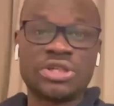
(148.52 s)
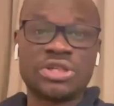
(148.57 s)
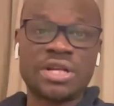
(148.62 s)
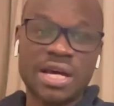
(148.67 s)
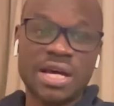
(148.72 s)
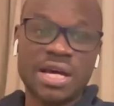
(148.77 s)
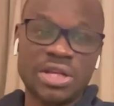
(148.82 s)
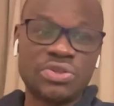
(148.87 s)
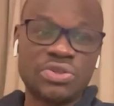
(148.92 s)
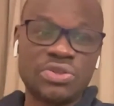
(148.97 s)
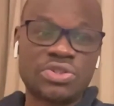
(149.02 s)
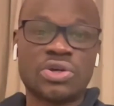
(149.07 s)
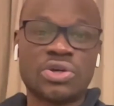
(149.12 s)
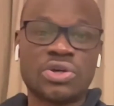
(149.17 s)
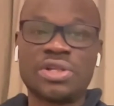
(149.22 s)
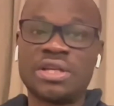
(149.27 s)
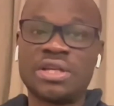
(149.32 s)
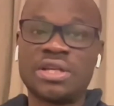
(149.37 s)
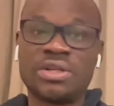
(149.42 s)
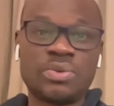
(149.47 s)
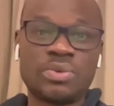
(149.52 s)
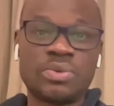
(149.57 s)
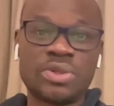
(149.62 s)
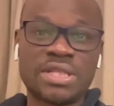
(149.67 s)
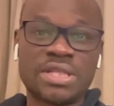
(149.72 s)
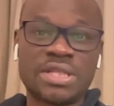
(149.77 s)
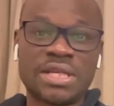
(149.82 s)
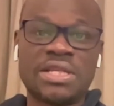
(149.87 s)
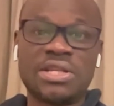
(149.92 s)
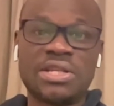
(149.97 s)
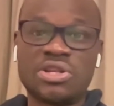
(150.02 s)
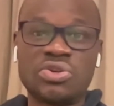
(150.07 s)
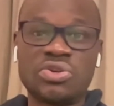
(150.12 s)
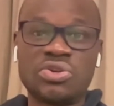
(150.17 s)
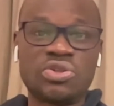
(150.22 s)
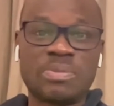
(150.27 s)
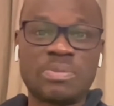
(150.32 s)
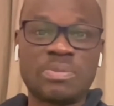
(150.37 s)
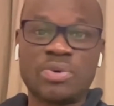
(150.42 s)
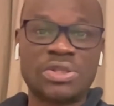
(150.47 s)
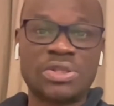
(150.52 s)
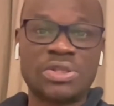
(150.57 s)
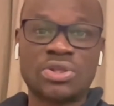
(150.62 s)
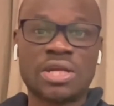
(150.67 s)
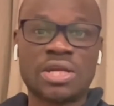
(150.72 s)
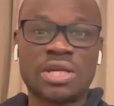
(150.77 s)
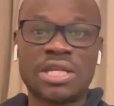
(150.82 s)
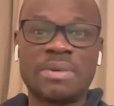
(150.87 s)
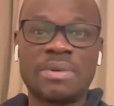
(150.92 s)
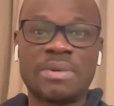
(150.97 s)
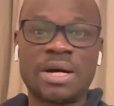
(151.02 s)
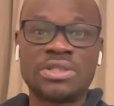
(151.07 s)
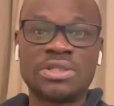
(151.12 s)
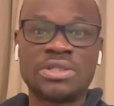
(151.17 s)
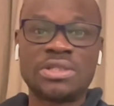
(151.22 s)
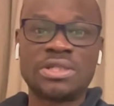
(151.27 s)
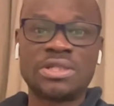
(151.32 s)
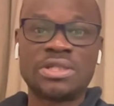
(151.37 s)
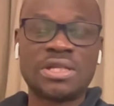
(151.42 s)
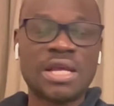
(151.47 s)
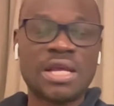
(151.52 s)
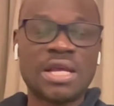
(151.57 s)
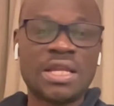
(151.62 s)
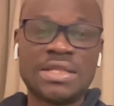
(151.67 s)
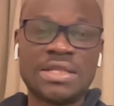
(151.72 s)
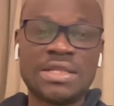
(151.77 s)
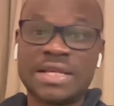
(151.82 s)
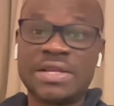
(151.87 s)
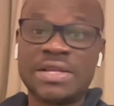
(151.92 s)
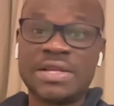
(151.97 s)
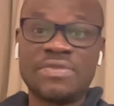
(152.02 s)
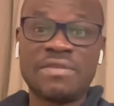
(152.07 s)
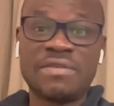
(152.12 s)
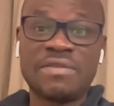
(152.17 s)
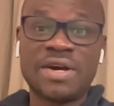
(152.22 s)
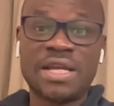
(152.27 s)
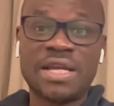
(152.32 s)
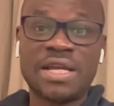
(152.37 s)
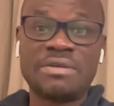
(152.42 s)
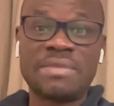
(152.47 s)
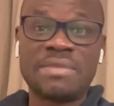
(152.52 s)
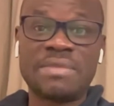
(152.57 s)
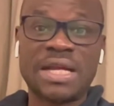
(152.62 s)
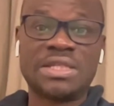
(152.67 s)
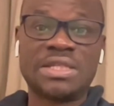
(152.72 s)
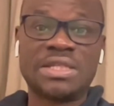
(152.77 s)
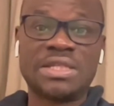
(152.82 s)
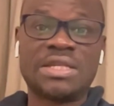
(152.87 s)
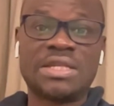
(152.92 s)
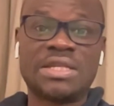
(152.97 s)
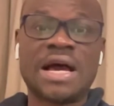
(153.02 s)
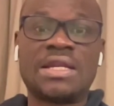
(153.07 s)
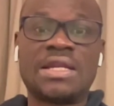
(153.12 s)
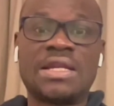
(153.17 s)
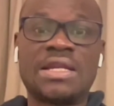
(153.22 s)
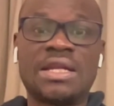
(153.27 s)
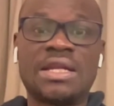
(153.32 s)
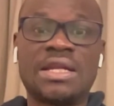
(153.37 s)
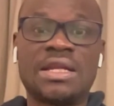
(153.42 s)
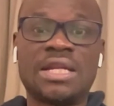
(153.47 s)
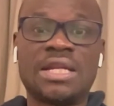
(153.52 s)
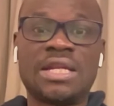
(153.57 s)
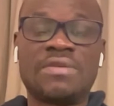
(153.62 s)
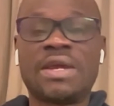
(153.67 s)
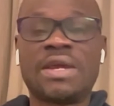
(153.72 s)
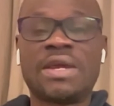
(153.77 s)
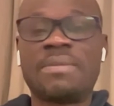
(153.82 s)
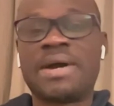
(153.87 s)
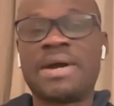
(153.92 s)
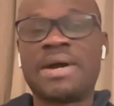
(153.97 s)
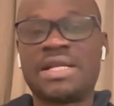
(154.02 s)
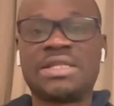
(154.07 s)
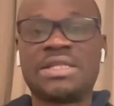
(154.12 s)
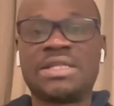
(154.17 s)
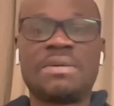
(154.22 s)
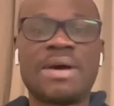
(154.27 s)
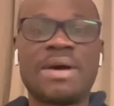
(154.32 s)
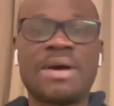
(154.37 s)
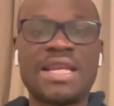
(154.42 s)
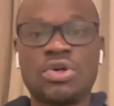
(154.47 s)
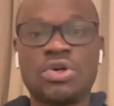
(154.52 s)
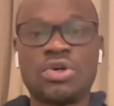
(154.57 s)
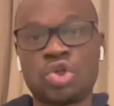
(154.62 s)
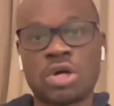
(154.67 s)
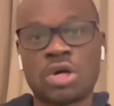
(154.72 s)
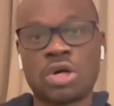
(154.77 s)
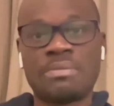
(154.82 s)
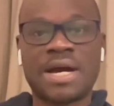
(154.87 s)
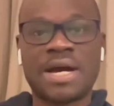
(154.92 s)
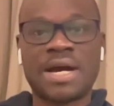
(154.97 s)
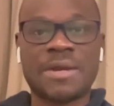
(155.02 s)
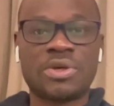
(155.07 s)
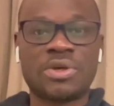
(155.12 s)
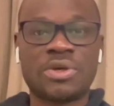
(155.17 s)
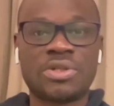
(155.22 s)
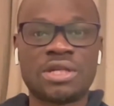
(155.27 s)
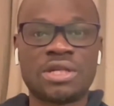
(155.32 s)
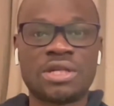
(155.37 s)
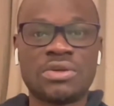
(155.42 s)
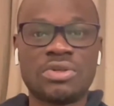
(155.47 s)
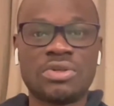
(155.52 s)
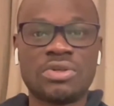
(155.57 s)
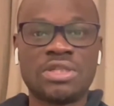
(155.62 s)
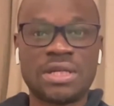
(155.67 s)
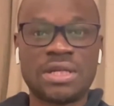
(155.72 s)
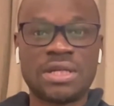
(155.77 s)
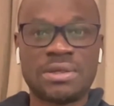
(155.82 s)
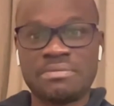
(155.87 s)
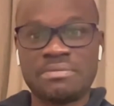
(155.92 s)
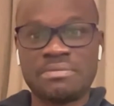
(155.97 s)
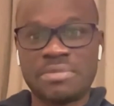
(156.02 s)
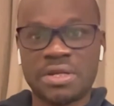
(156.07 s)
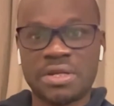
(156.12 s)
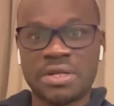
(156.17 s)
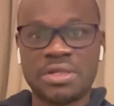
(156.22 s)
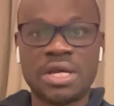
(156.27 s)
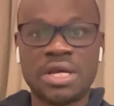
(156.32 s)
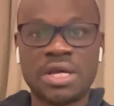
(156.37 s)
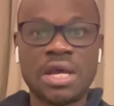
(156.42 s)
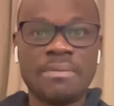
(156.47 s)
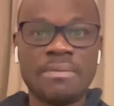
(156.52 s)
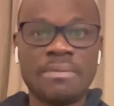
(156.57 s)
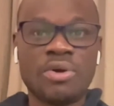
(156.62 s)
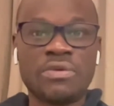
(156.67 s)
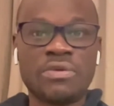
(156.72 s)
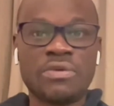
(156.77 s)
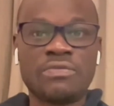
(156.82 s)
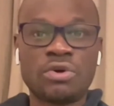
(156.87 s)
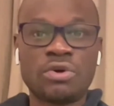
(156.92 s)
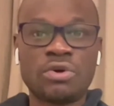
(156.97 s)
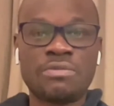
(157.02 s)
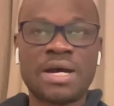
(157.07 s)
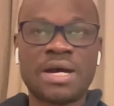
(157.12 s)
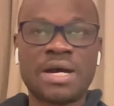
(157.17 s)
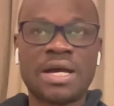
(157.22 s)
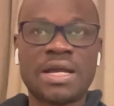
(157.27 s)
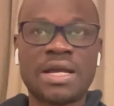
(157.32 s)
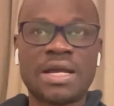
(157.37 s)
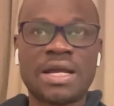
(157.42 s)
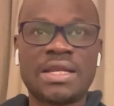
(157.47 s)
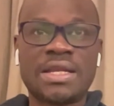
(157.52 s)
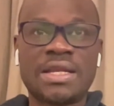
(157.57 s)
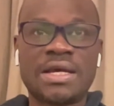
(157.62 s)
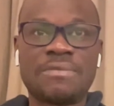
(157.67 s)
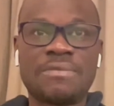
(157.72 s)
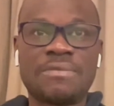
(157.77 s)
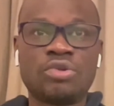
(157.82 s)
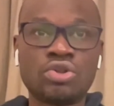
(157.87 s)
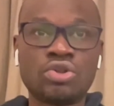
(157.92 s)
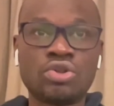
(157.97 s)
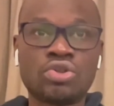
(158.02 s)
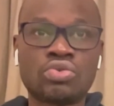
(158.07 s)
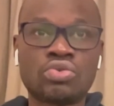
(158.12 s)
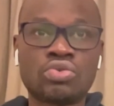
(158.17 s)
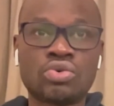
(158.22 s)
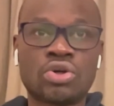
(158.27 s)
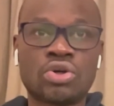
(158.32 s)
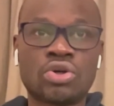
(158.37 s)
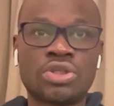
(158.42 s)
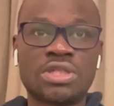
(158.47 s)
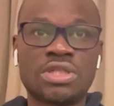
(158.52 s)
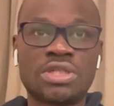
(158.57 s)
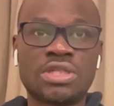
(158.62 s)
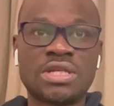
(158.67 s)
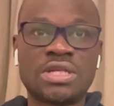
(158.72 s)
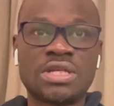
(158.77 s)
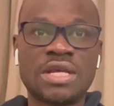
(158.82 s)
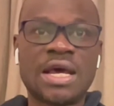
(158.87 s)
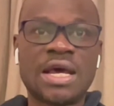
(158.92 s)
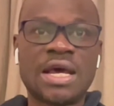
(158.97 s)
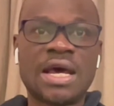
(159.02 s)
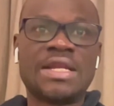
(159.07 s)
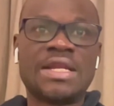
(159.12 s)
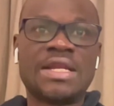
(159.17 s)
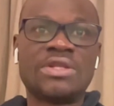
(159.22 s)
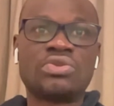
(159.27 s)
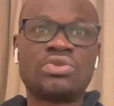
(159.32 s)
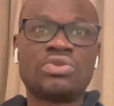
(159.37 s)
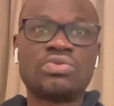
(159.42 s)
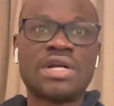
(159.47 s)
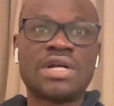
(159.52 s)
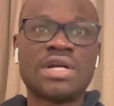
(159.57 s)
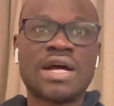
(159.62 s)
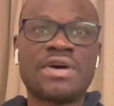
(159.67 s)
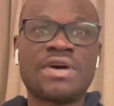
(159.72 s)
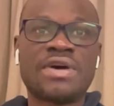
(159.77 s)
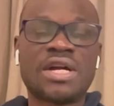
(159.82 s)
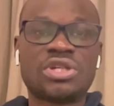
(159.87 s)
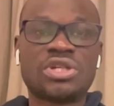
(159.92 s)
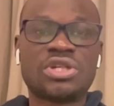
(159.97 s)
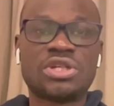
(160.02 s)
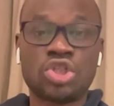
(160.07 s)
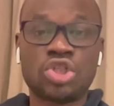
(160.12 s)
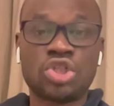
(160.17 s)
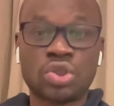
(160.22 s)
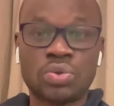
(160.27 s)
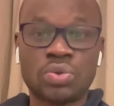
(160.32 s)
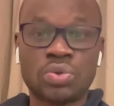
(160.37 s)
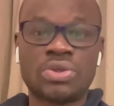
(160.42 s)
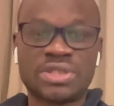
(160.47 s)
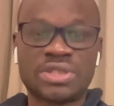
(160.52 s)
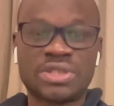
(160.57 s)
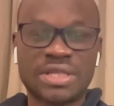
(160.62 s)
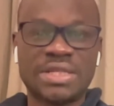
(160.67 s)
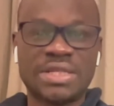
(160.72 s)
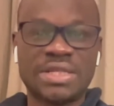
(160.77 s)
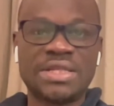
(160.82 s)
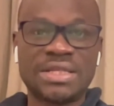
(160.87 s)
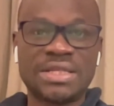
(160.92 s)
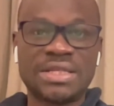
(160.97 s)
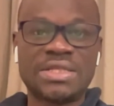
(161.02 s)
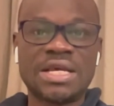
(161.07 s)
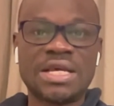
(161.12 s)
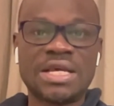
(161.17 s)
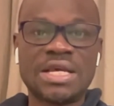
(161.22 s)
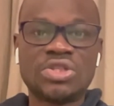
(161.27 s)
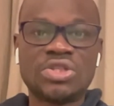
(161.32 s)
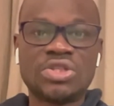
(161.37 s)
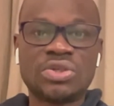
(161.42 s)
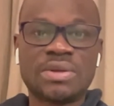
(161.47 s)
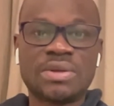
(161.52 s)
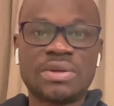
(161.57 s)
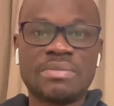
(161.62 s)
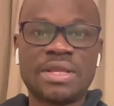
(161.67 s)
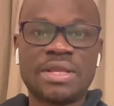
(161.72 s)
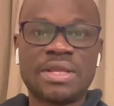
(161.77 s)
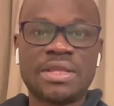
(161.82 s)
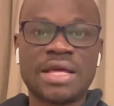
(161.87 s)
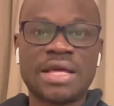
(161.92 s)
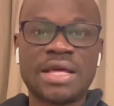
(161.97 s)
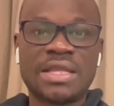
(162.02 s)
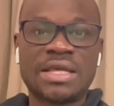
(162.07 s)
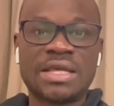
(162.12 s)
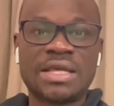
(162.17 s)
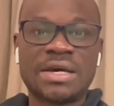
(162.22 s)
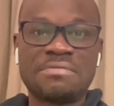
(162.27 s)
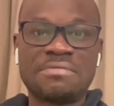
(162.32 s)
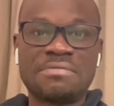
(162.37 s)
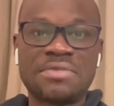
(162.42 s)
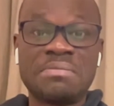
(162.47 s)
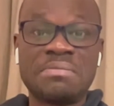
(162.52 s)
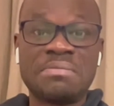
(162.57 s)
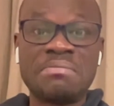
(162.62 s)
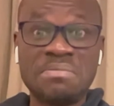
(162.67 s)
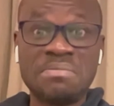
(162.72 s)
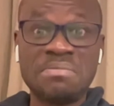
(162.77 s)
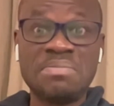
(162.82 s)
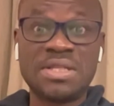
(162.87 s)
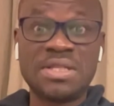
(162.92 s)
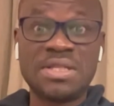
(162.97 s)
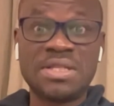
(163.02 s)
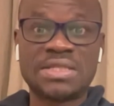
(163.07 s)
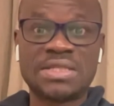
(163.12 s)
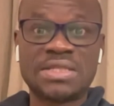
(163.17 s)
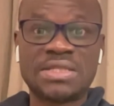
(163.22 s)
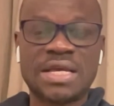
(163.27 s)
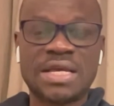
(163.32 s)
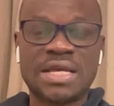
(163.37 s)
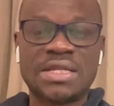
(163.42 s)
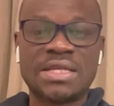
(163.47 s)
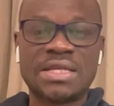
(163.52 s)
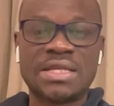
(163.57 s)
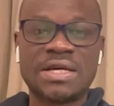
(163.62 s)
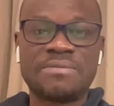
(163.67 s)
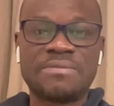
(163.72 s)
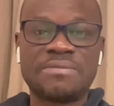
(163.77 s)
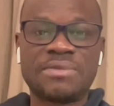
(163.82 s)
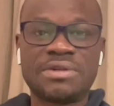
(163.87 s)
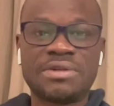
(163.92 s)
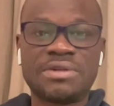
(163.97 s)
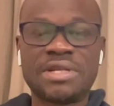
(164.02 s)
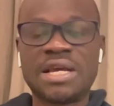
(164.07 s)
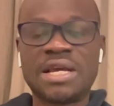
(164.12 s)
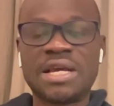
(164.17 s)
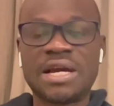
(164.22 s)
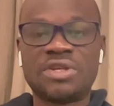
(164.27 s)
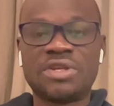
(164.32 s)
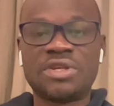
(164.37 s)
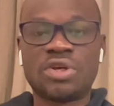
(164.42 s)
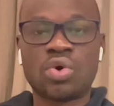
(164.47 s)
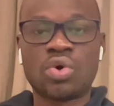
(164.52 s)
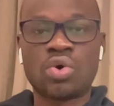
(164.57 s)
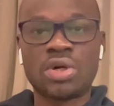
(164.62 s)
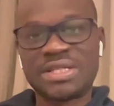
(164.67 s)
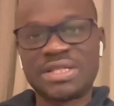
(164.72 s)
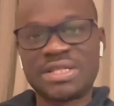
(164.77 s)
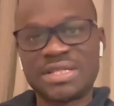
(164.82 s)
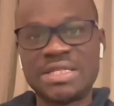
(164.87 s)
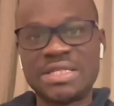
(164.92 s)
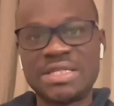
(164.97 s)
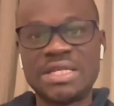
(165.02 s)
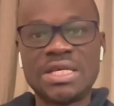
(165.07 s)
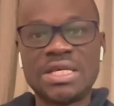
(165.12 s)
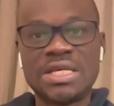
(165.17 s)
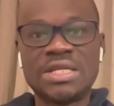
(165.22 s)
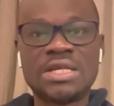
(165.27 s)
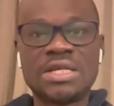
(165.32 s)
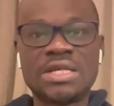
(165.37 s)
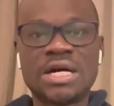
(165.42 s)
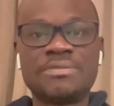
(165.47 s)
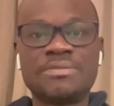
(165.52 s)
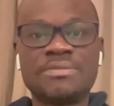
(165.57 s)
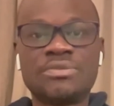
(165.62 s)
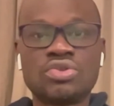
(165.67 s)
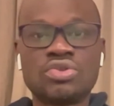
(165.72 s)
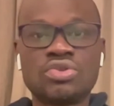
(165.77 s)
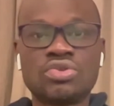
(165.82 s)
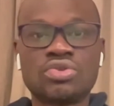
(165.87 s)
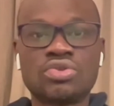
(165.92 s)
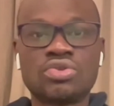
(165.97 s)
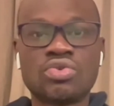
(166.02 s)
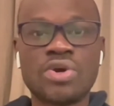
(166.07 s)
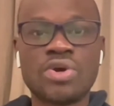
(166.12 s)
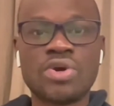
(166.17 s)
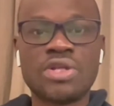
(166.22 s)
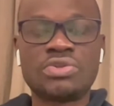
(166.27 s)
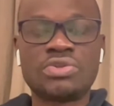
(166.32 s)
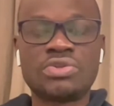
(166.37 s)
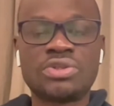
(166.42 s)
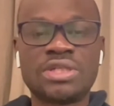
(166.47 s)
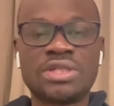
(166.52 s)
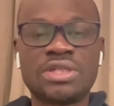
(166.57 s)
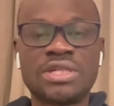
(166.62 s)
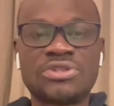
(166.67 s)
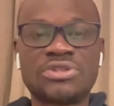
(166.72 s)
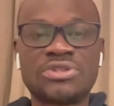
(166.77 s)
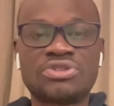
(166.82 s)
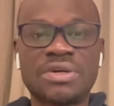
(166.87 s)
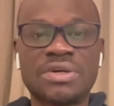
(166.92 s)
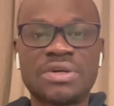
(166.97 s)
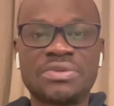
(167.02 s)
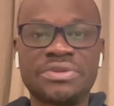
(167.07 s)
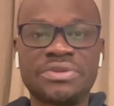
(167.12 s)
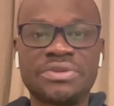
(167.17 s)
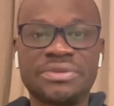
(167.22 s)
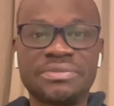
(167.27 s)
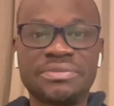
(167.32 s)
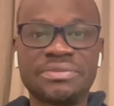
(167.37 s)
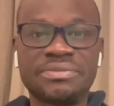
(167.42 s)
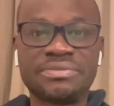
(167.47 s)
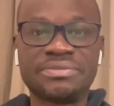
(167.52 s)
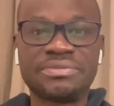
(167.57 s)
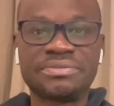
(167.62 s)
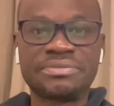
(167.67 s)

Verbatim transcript: Nigeria. You saw that you were seeing the news. People are talking about it. They said they've never imagined that they never imagined that Mali could come back because they looked dead and buried, but they fought back. And um, those two countries are the two that have actually shown us in this tournament that um, they mean business and um, they really have the quality um, to to go into the next round.